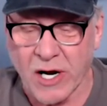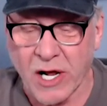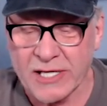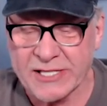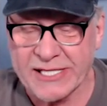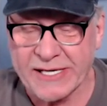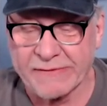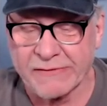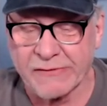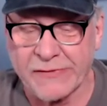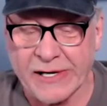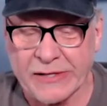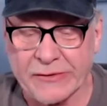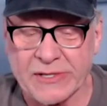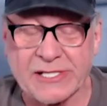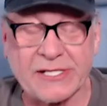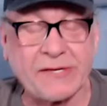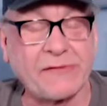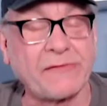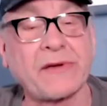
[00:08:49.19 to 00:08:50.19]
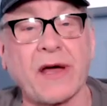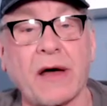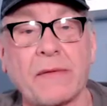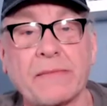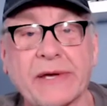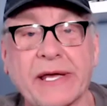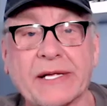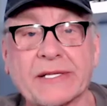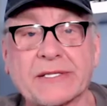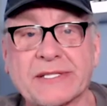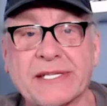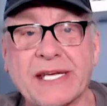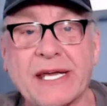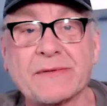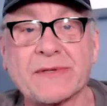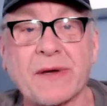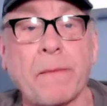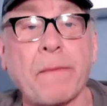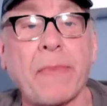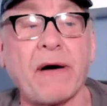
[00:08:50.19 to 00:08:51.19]
all seven victories have come against
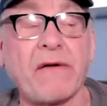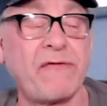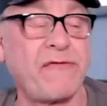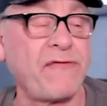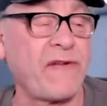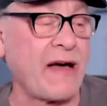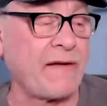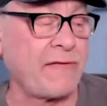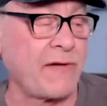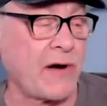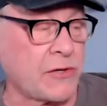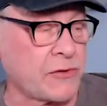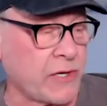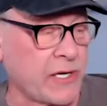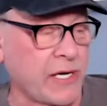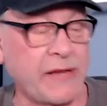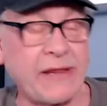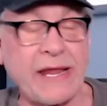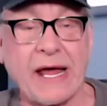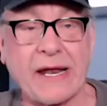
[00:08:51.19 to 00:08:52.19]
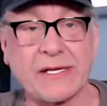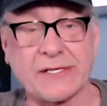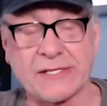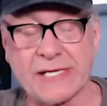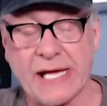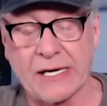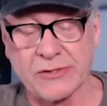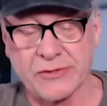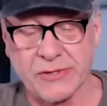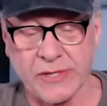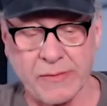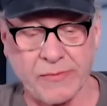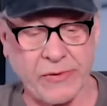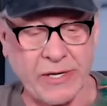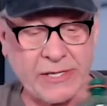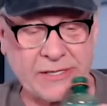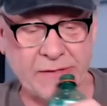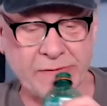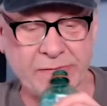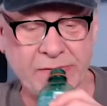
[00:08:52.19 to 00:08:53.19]
teams above five hundred, and that is actually
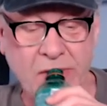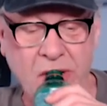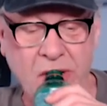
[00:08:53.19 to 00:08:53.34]
impressive.